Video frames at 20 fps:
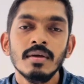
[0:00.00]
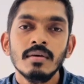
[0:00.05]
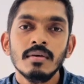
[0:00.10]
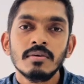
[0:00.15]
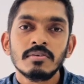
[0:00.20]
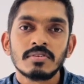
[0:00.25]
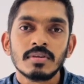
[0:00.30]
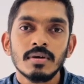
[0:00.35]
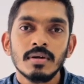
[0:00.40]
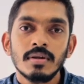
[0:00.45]

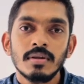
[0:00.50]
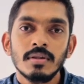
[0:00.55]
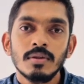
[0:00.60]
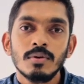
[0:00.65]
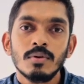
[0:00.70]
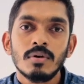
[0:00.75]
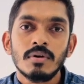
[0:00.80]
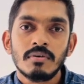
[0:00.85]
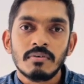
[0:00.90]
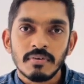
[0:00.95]

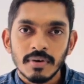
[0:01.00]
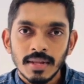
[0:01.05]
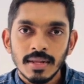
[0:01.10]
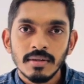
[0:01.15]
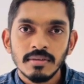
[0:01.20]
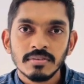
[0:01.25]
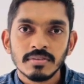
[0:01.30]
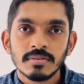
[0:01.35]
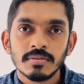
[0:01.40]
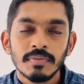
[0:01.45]
certain
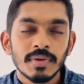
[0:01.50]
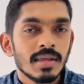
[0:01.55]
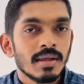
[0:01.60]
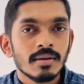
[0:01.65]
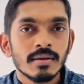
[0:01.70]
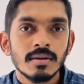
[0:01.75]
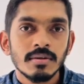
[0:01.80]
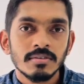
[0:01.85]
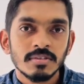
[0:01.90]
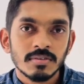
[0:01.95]
trees. We
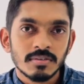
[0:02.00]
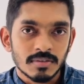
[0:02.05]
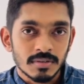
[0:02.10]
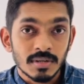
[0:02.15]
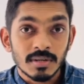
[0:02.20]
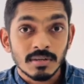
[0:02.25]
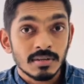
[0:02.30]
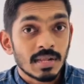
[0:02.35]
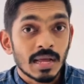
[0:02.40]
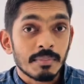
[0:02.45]
can consider
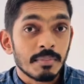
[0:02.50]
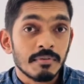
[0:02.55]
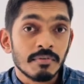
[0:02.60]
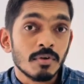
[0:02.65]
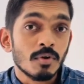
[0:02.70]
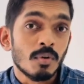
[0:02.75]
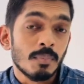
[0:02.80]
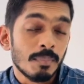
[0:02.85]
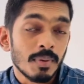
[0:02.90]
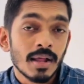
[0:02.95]
certain type
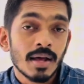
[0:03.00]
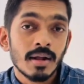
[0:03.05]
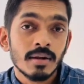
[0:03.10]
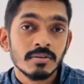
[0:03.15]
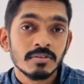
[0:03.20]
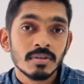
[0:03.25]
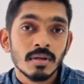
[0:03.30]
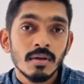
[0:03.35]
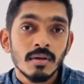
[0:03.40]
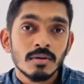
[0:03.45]
of
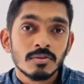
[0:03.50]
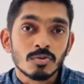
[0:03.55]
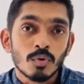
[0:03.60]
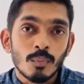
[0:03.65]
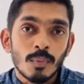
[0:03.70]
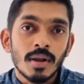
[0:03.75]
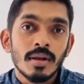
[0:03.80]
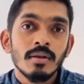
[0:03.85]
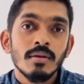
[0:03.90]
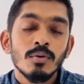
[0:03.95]
plants. So
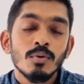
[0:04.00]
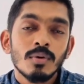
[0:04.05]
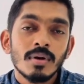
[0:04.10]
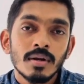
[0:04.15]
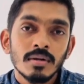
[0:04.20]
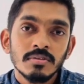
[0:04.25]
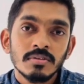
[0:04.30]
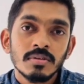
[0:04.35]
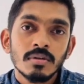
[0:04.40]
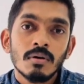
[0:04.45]
when you
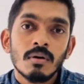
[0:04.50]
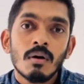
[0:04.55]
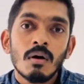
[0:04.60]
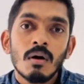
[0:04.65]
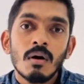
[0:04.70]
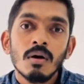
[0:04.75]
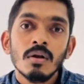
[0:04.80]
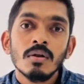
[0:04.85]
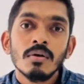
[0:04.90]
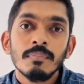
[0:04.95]
consider
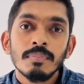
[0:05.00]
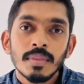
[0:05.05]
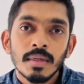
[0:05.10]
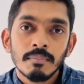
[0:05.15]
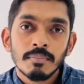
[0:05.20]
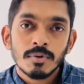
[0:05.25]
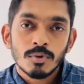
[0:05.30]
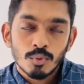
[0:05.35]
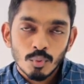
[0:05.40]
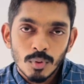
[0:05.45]
all of
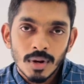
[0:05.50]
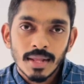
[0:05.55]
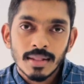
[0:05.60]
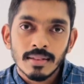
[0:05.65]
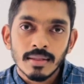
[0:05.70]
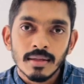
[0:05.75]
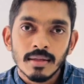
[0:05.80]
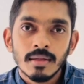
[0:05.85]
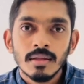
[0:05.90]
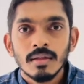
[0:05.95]
them
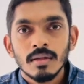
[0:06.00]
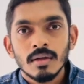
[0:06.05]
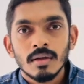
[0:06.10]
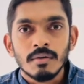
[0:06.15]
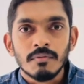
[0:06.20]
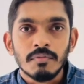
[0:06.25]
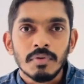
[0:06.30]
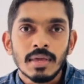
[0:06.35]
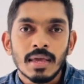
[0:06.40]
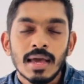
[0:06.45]
together,
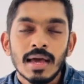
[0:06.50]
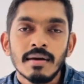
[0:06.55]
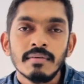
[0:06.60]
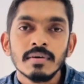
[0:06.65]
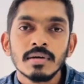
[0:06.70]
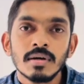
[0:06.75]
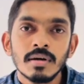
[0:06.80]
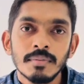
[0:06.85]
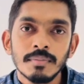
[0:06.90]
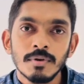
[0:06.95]
we have
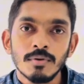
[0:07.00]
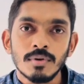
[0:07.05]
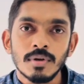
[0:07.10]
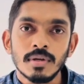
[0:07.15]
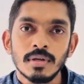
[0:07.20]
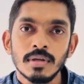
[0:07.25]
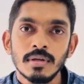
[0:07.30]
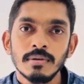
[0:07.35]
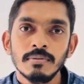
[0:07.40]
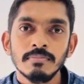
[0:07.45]
a
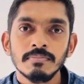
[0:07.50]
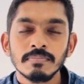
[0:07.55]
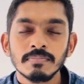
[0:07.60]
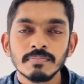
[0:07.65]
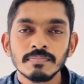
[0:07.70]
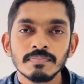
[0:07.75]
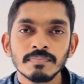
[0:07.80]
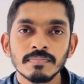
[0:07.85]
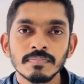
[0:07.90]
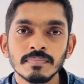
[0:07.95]
community.
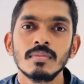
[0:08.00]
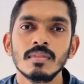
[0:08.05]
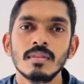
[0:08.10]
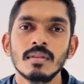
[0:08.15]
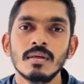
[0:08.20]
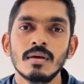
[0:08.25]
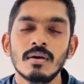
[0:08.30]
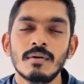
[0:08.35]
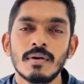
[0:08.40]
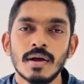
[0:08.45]

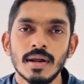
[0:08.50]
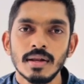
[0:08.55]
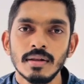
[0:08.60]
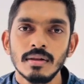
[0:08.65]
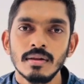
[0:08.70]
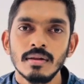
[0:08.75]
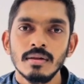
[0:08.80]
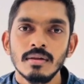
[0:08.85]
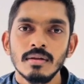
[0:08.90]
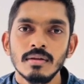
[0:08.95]
Right.
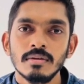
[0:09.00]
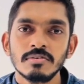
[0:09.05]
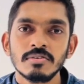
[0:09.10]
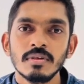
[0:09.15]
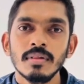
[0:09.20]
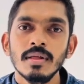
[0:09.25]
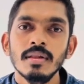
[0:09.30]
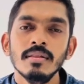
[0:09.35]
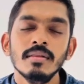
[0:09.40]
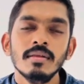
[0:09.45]

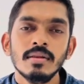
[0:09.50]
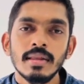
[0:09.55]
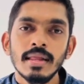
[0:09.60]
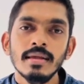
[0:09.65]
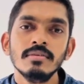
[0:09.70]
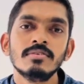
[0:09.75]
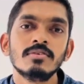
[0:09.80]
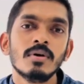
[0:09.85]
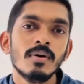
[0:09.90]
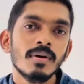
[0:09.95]
So then the
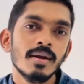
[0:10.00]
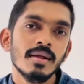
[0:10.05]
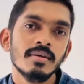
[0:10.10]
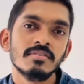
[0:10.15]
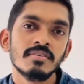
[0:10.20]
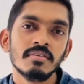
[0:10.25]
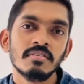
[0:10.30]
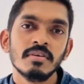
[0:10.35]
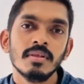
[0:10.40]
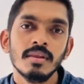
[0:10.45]
next
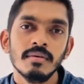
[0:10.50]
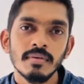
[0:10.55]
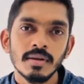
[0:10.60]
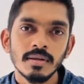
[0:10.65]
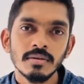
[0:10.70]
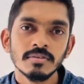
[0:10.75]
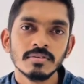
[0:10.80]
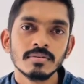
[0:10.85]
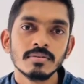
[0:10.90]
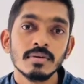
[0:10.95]
organizational level
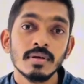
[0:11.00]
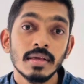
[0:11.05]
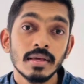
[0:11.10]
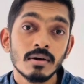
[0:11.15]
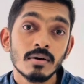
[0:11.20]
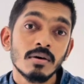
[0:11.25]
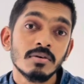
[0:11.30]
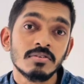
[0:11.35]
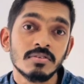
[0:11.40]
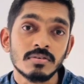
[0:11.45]
is
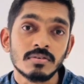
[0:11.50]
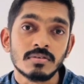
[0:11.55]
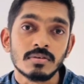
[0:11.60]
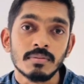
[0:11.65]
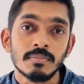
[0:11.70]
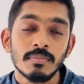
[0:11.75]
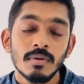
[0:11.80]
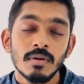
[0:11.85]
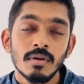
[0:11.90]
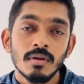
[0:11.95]
ecosystem.
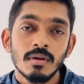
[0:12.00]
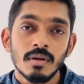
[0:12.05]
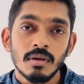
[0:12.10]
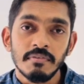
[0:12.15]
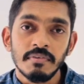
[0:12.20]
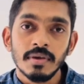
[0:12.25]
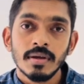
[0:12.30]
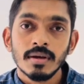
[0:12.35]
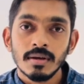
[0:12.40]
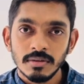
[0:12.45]

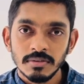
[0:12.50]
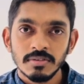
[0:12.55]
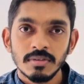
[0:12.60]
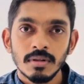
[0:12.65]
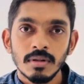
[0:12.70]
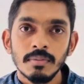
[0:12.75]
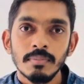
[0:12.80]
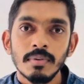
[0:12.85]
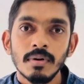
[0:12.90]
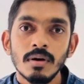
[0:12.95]
If we
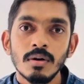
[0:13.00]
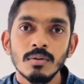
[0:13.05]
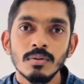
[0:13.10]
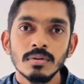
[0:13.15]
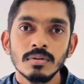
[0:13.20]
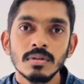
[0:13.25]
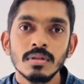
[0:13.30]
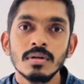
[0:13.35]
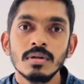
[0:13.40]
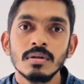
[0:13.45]
consider
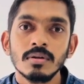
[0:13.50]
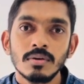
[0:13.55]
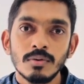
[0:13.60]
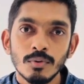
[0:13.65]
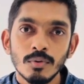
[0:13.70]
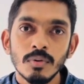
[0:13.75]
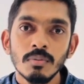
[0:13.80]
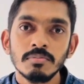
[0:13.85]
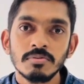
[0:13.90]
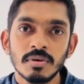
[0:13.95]
about the
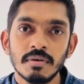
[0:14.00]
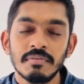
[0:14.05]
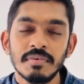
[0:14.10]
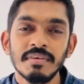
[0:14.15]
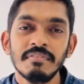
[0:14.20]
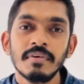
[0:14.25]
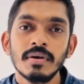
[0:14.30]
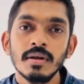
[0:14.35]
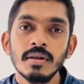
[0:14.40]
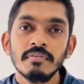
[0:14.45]
groups of
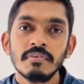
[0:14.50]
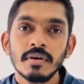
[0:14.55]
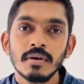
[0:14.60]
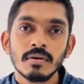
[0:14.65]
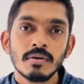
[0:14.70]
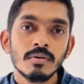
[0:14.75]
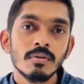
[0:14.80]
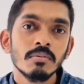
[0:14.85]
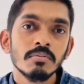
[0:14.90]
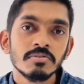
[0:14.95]

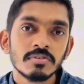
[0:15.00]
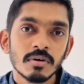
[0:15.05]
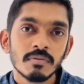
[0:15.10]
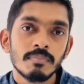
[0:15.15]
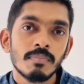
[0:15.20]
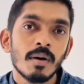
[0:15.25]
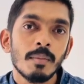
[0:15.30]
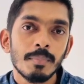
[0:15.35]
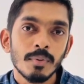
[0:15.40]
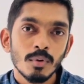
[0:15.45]
different groups of
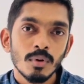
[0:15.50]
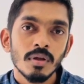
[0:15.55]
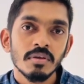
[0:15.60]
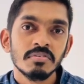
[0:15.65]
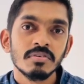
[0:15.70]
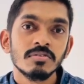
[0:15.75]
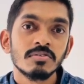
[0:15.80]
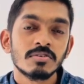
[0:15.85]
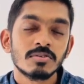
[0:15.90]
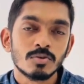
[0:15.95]

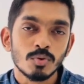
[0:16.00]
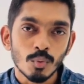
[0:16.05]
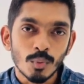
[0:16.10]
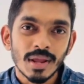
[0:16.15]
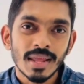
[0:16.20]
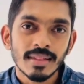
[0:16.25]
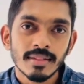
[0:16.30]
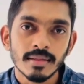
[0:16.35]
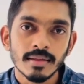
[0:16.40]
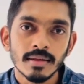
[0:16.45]
populations
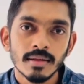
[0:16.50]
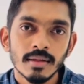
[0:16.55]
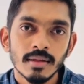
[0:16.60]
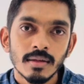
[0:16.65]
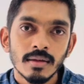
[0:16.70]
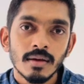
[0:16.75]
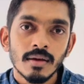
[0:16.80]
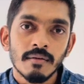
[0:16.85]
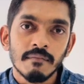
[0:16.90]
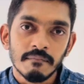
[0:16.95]
together
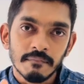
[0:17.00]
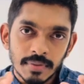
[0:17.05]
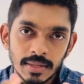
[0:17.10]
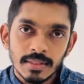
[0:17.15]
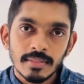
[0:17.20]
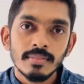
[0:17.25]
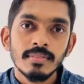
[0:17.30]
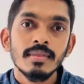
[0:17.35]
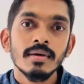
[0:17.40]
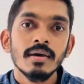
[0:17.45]

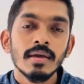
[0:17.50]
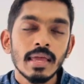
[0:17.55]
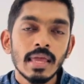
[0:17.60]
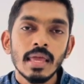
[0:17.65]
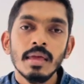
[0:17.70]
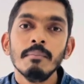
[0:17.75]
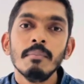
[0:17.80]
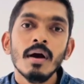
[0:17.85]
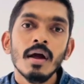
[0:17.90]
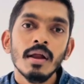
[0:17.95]
with the
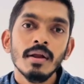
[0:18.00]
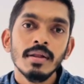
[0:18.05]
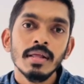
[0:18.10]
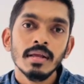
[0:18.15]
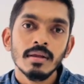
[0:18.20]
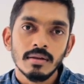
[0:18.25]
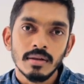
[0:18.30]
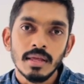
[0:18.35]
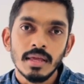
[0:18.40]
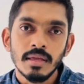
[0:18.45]

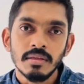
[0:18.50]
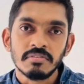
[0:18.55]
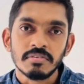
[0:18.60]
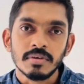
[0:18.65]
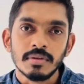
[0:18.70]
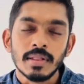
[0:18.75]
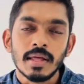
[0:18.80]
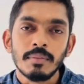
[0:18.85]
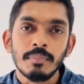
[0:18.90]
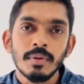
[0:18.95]
abiotic nature,
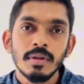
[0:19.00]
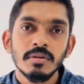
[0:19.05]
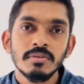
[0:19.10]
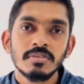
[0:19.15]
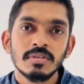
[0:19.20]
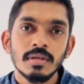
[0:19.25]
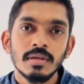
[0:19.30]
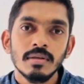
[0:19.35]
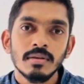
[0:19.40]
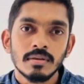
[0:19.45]
that means
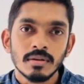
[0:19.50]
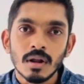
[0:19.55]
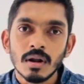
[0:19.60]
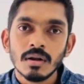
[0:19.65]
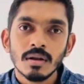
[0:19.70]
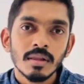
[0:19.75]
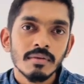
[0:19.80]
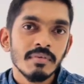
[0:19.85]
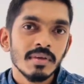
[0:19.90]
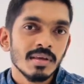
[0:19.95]
the
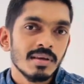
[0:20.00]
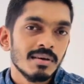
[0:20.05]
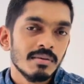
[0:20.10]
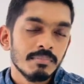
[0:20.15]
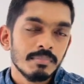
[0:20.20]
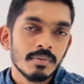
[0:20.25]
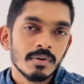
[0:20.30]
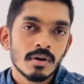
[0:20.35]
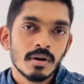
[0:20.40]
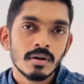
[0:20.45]
non-living
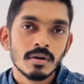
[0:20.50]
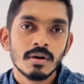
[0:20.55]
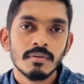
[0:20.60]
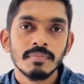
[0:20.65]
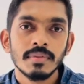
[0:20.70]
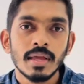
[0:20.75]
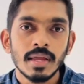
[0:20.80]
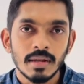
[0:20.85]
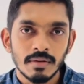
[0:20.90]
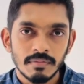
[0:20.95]
component
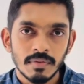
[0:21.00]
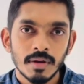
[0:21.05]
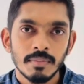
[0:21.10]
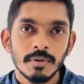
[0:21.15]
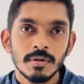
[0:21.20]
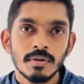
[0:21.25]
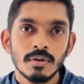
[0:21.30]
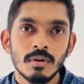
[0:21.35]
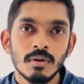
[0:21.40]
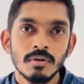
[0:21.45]
of the
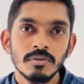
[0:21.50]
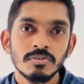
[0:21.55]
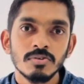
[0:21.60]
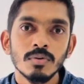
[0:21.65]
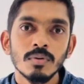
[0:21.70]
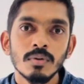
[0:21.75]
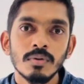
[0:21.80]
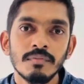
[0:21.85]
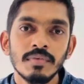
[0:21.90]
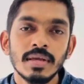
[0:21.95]
environment
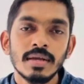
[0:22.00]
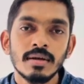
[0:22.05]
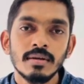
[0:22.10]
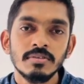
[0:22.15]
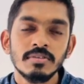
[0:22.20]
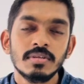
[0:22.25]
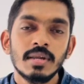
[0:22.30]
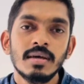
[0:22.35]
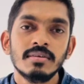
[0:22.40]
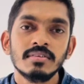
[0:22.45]
also, we
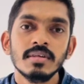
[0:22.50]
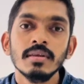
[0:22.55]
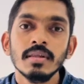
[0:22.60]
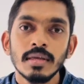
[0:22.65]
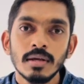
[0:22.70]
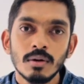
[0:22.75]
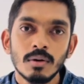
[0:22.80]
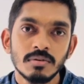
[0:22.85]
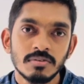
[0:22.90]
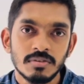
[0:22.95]
consider as an
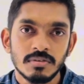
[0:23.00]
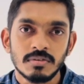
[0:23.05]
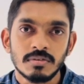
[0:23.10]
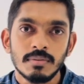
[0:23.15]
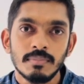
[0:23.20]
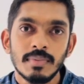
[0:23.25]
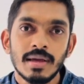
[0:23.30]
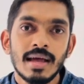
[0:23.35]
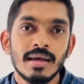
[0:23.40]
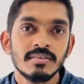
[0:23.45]
ecosystem.
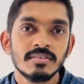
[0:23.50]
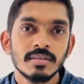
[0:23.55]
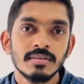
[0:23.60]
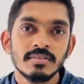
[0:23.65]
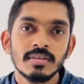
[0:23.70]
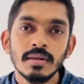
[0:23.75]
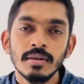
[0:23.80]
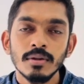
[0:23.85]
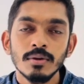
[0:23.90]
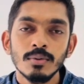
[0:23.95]
As I
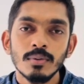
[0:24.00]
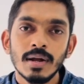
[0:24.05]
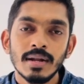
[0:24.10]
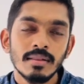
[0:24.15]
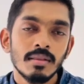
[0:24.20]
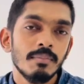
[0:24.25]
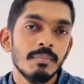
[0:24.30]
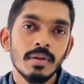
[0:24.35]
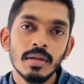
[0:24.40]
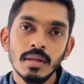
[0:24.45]
said,
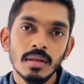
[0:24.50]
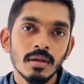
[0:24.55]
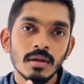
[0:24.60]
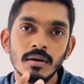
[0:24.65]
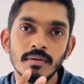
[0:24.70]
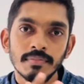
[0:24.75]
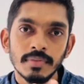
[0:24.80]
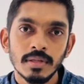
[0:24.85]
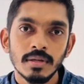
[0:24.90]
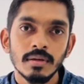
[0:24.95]
at the beginning
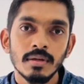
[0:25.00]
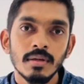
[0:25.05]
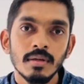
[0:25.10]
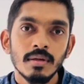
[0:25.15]
of the